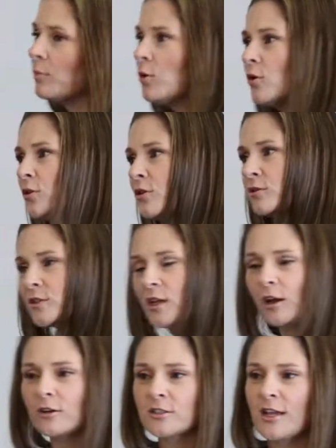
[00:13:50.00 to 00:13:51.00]
pull those
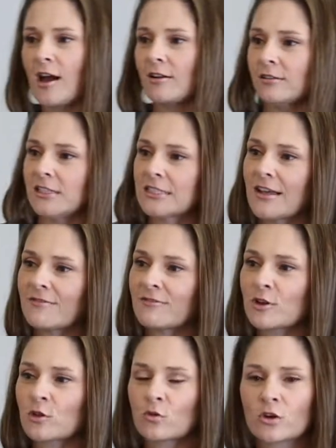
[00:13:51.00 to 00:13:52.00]
suckers out at least
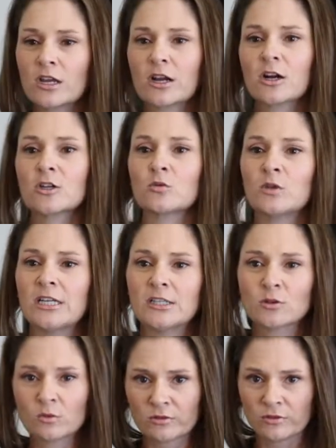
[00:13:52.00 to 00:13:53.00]
every 3 years. We need
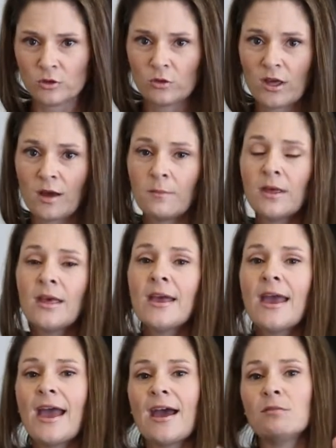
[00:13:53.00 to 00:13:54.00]
to review them.
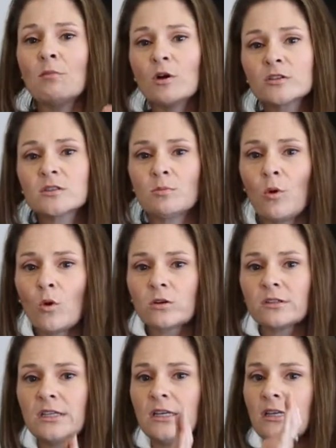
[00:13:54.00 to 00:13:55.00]
And most
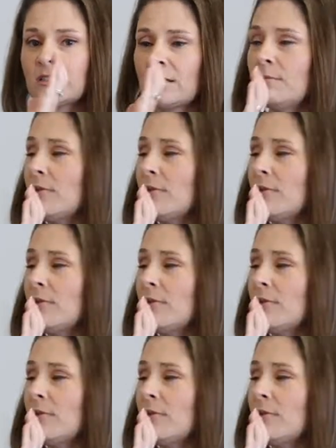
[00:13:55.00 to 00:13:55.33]
importantly, as I